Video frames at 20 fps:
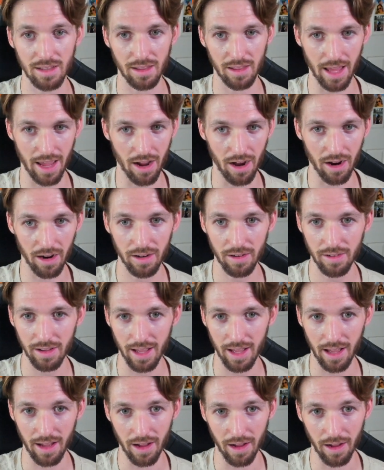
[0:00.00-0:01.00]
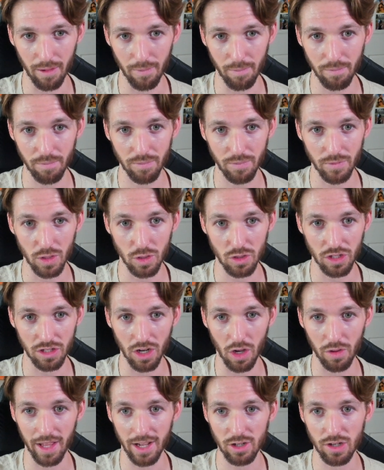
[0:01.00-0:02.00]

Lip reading: They are. You should know that,